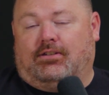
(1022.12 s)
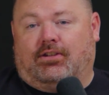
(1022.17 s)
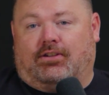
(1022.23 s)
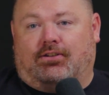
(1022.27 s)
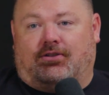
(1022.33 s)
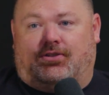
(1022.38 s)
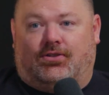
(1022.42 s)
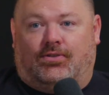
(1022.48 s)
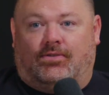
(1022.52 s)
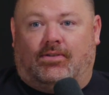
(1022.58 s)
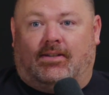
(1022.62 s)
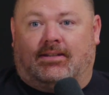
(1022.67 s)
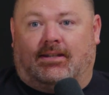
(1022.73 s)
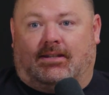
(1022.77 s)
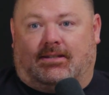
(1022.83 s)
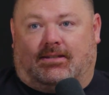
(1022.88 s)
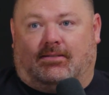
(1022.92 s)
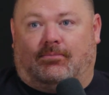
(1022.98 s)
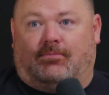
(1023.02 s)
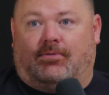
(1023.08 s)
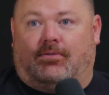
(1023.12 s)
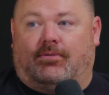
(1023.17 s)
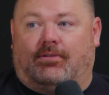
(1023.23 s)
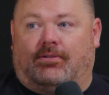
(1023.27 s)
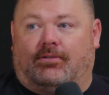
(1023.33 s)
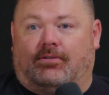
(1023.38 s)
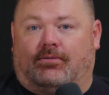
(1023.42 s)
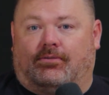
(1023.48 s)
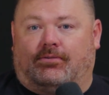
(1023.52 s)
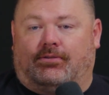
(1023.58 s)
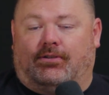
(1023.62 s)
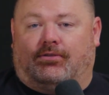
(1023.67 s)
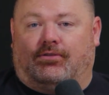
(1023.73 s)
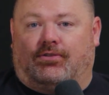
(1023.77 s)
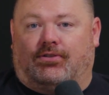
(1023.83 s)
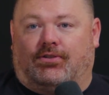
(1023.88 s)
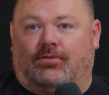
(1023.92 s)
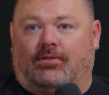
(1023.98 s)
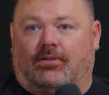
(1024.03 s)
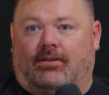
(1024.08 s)
You can shoot a testimonial, you can
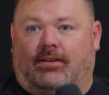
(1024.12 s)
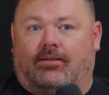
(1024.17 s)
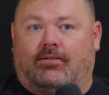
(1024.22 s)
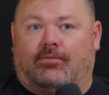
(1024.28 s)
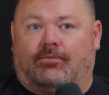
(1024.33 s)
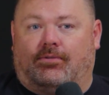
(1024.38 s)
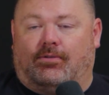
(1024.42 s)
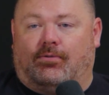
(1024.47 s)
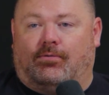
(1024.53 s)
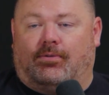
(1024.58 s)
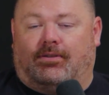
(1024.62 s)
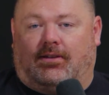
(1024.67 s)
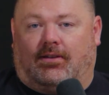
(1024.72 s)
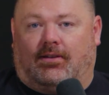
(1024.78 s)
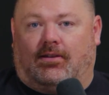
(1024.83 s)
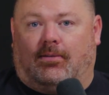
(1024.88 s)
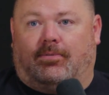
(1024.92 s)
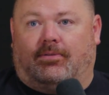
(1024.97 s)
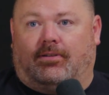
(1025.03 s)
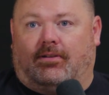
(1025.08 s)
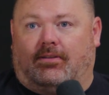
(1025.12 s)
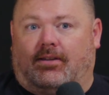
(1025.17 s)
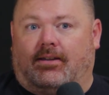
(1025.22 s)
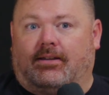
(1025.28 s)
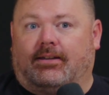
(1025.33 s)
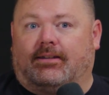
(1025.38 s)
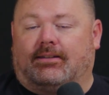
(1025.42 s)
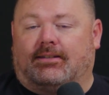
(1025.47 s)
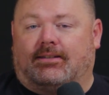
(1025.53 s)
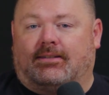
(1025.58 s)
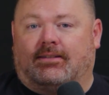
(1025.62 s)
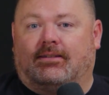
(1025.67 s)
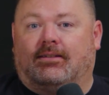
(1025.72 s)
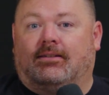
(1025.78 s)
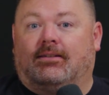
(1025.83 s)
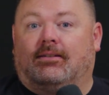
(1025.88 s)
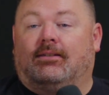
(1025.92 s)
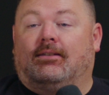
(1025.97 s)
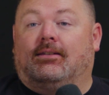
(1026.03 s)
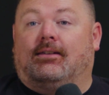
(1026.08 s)
shoot an interview with a couple of clients
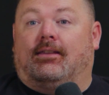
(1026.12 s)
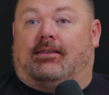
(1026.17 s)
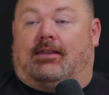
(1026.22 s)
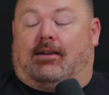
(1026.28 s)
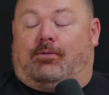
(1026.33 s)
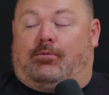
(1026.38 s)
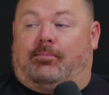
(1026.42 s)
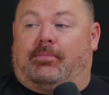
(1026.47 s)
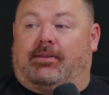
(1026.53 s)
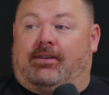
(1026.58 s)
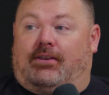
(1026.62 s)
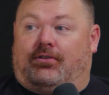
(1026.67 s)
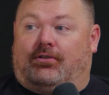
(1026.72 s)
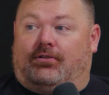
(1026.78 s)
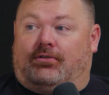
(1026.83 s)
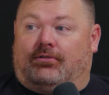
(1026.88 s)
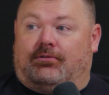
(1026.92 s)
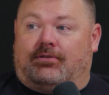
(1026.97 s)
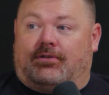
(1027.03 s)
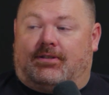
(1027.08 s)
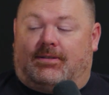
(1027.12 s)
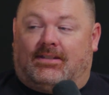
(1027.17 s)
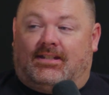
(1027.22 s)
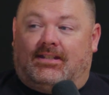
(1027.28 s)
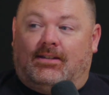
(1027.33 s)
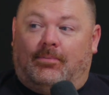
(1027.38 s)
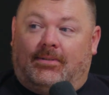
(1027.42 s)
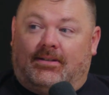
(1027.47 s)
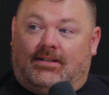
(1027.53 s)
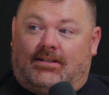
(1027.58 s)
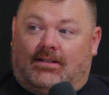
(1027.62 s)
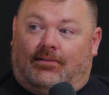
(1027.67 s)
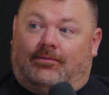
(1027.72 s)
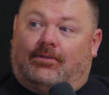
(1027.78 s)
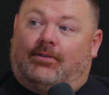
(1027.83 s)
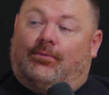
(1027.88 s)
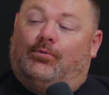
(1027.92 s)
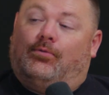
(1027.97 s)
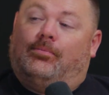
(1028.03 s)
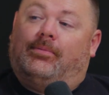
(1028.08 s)
that will be, snippets of
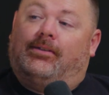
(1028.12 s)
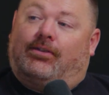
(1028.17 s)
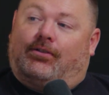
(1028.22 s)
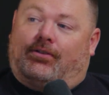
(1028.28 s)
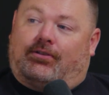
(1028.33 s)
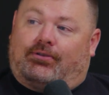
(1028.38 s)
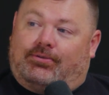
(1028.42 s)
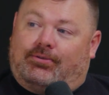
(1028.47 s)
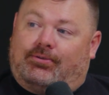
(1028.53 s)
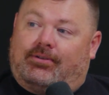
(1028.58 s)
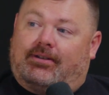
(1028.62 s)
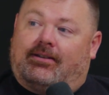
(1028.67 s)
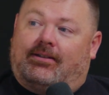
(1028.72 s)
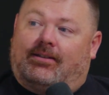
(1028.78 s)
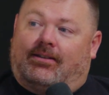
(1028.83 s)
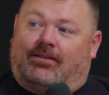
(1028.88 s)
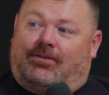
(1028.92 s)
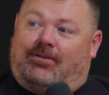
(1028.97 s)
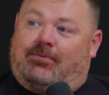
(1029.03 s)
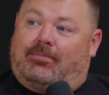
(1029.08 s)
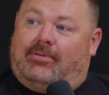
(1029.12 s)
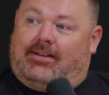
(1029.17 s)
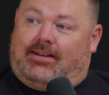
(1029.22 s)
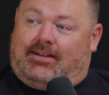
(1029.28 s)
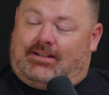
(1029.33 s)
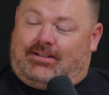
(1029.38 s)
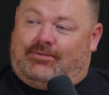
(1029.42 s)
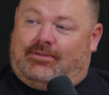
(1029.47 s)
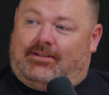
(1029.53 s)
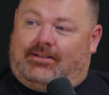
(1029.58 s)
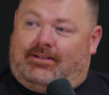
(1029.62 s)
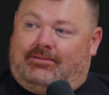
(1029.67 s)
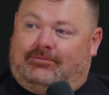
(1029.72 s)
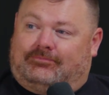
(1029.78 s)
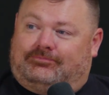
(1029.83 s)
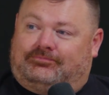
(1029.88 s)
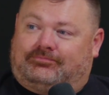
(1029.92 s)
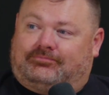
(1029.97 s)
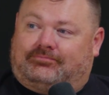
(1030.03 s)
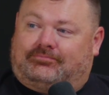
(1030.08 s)
it will be included in your BSV.